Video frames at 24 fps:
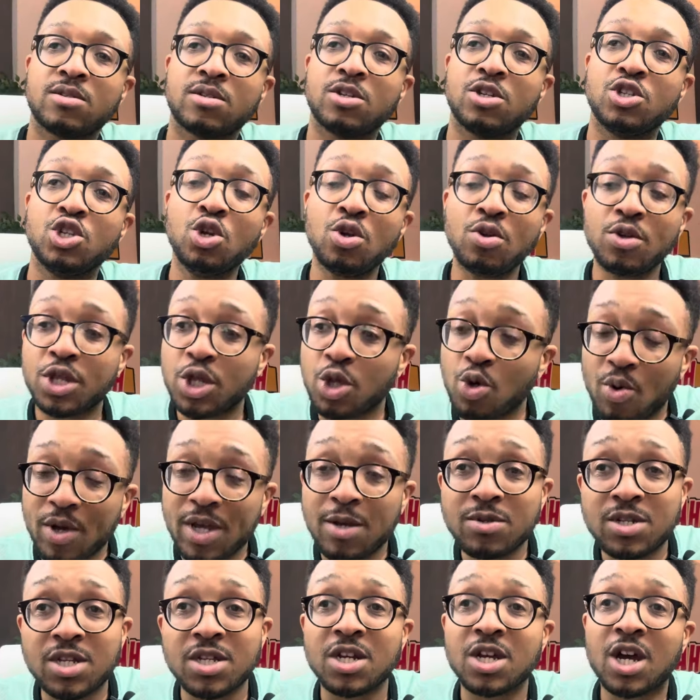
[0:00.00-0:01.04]
You thought he
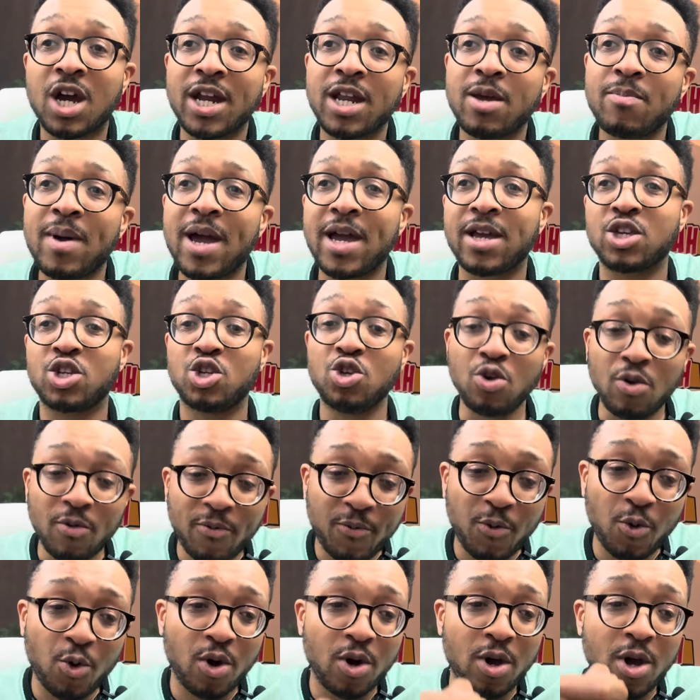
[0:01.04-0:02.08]
was going to cut it back. You
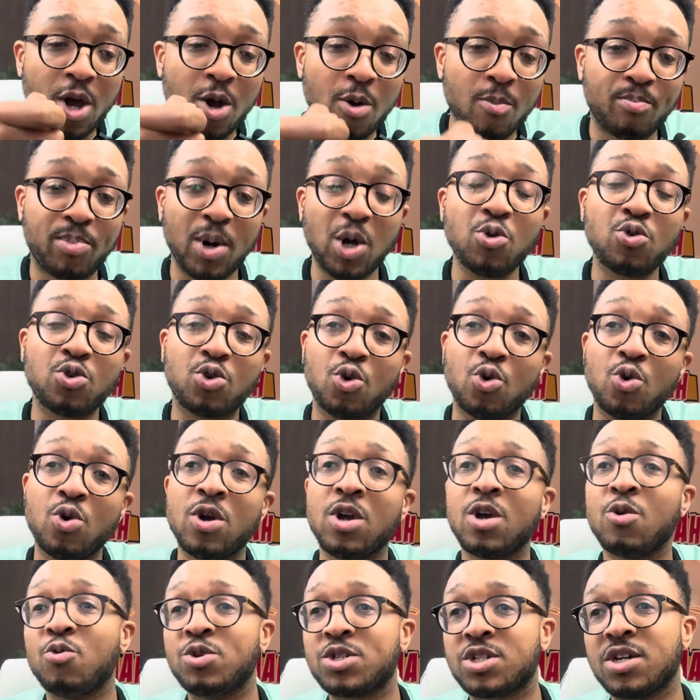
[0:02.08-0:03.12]
thought Bogle
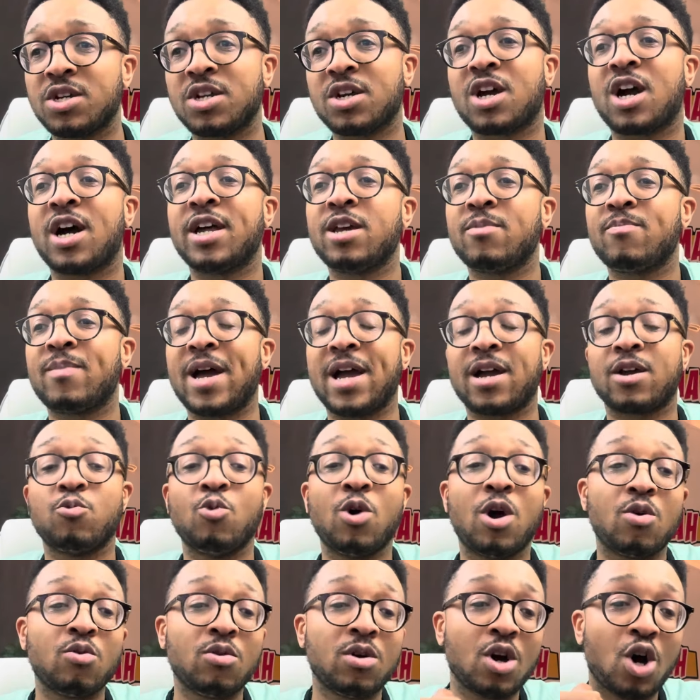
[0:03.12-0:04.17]
was going to cut it back.
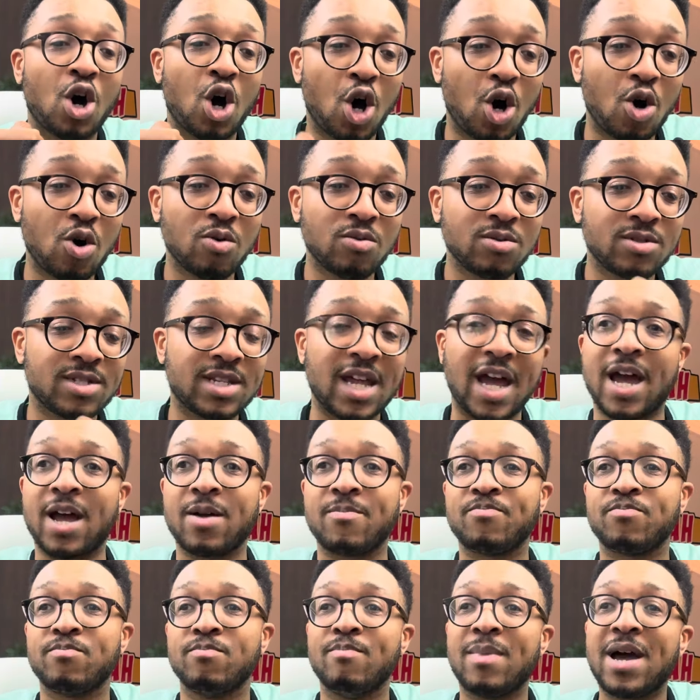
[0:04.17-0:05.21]
Well, hold that.
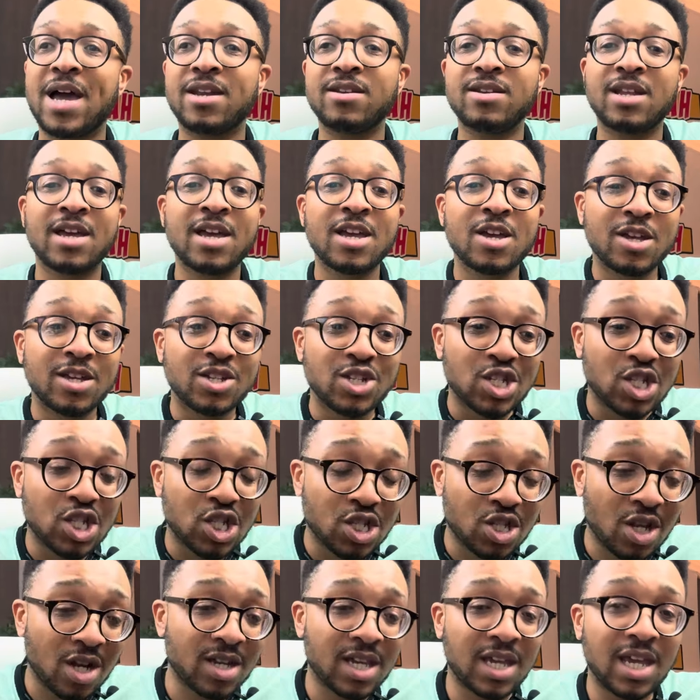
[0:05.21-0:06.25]
Man,
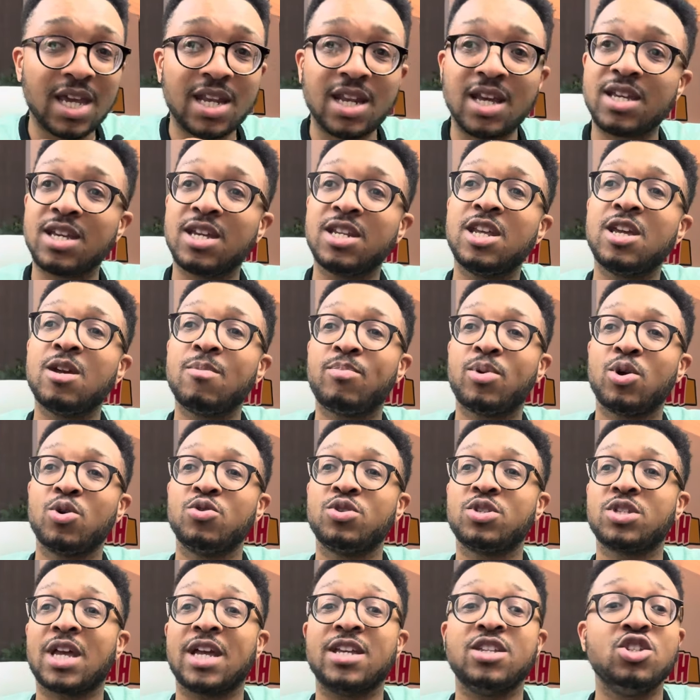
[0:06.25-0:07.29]
stuck it in at your near
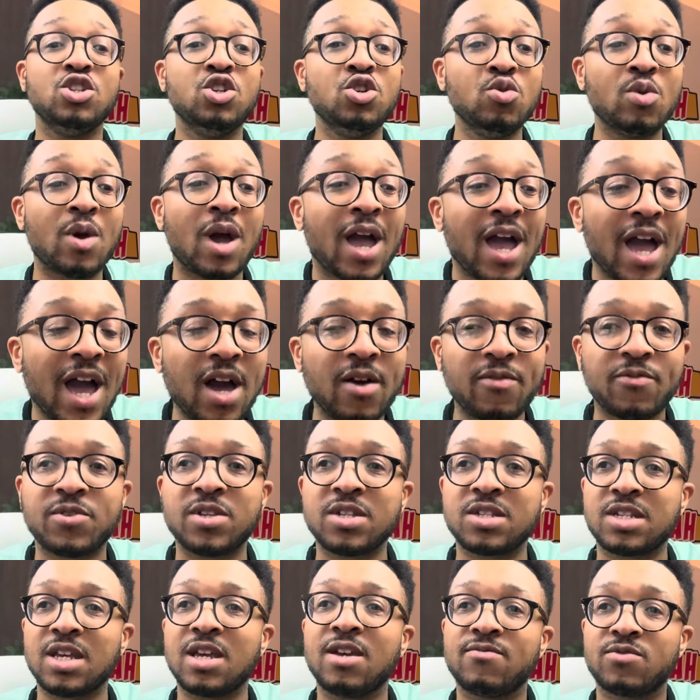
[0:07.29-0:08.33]
post and you have to
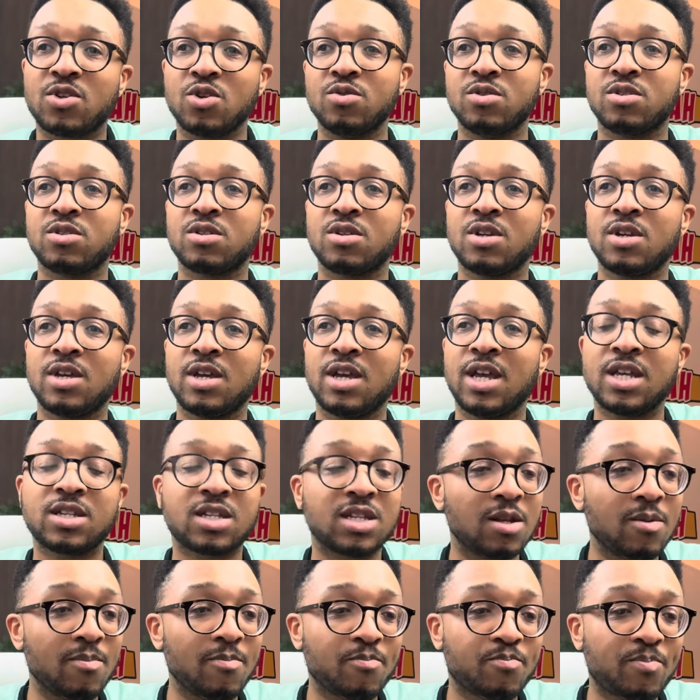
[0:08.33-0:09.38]
save those. It's an
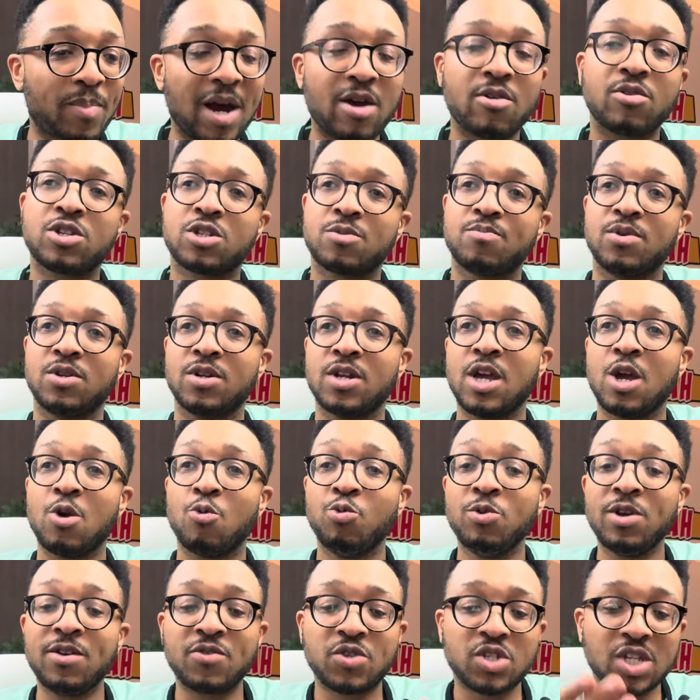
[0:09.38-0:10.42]
embarrassment.
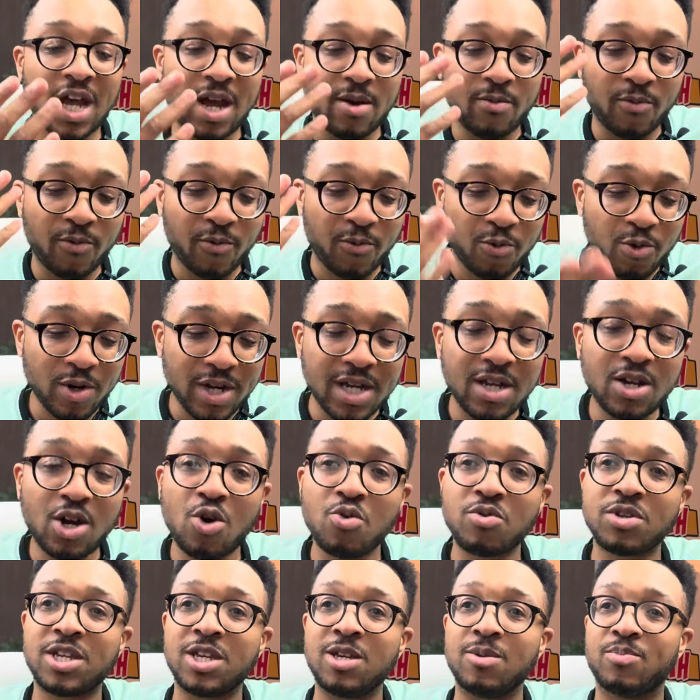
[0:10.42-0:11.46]
We've signed 3
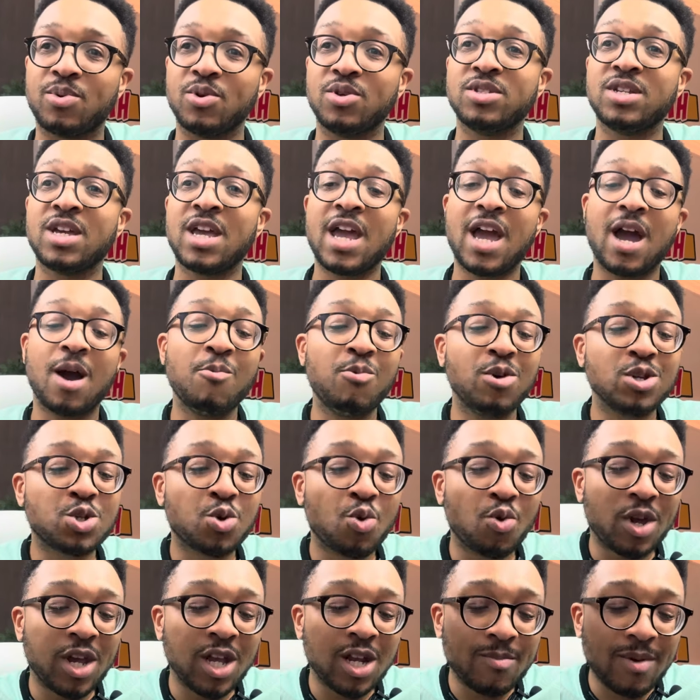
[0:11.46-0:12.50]
goalkeepers and we're
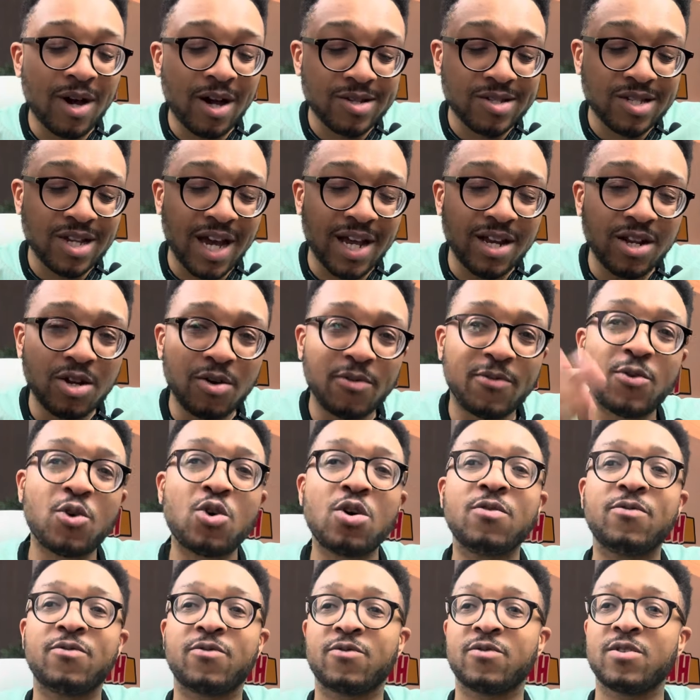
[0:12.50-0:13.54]
talking about signing a
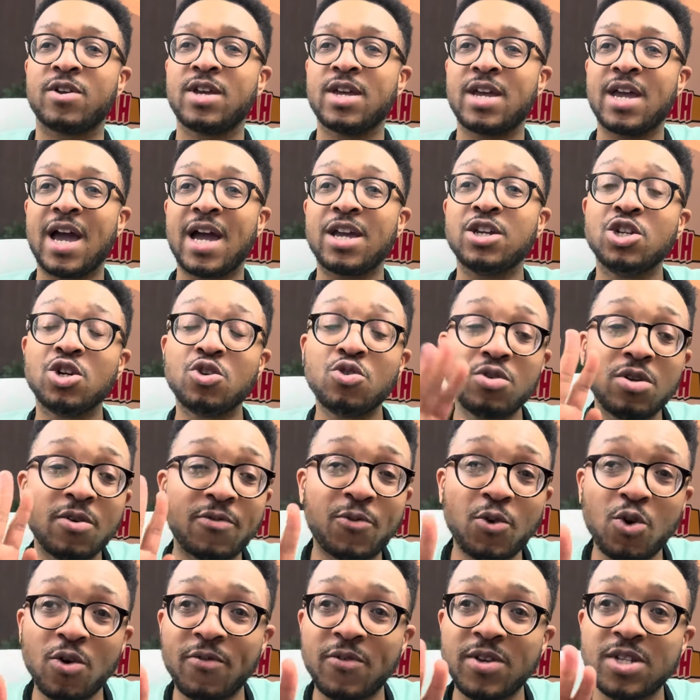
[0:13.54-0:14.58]
fourth. And you know who the
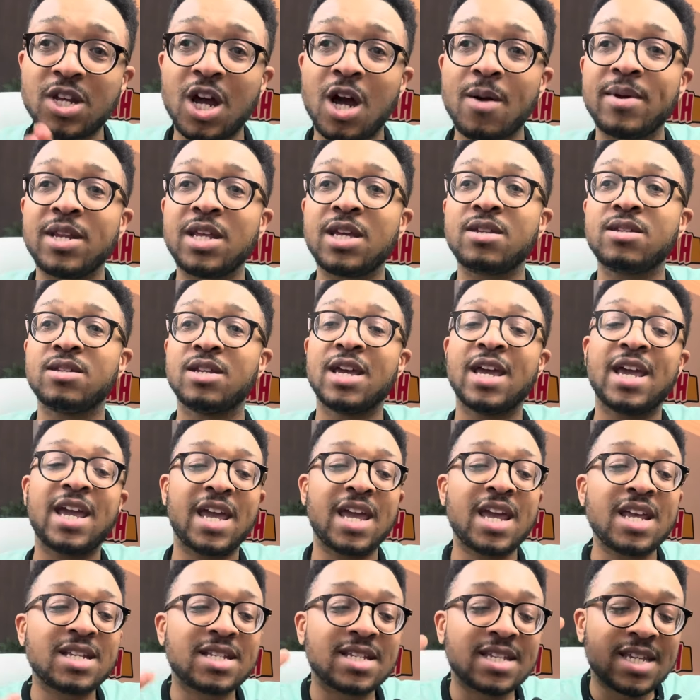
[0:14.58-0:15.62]
fourth is coming in?
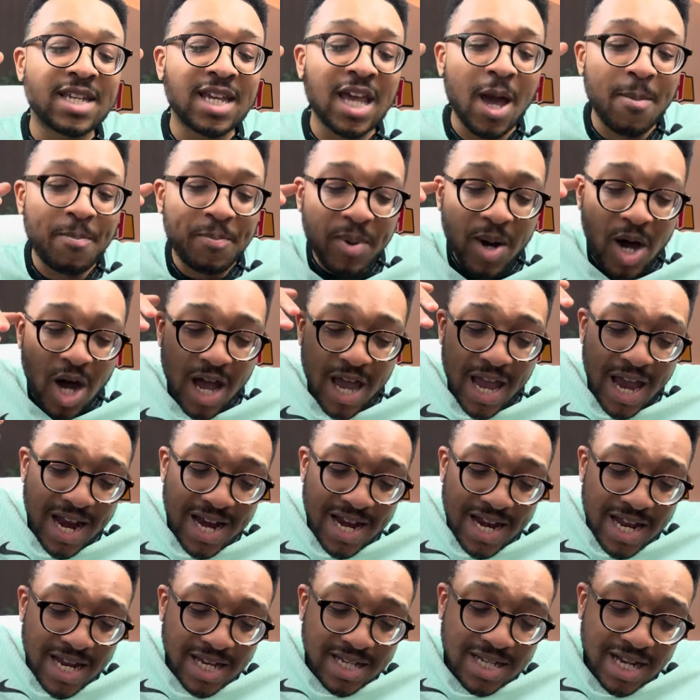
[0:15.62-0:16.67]
It's Kepa
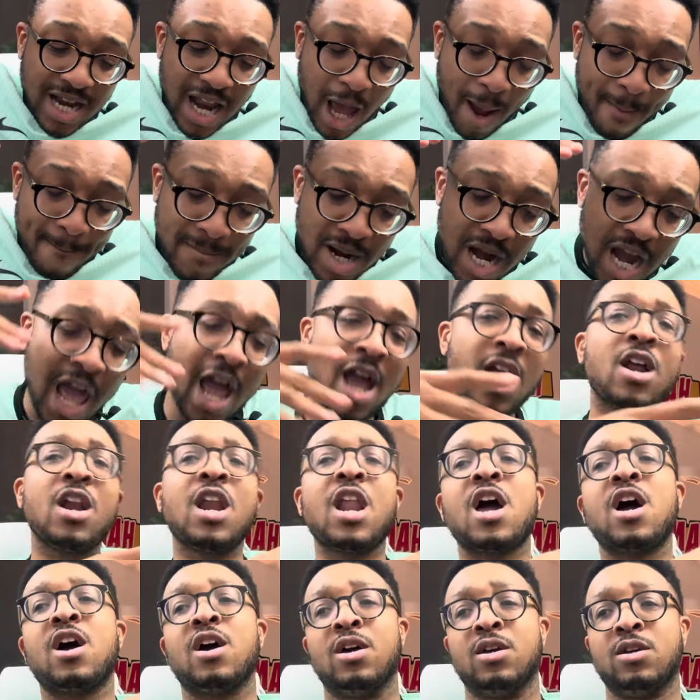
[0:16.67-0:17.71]

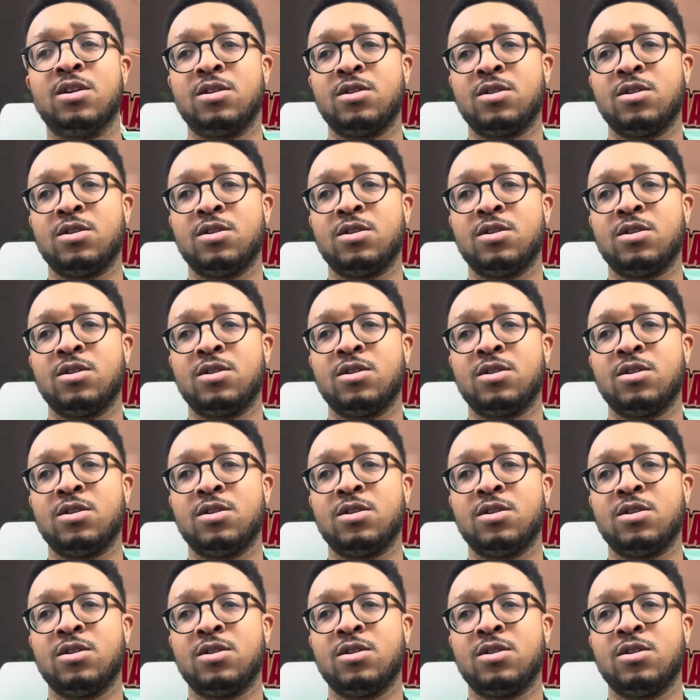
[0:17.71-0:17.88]
Elislablagla.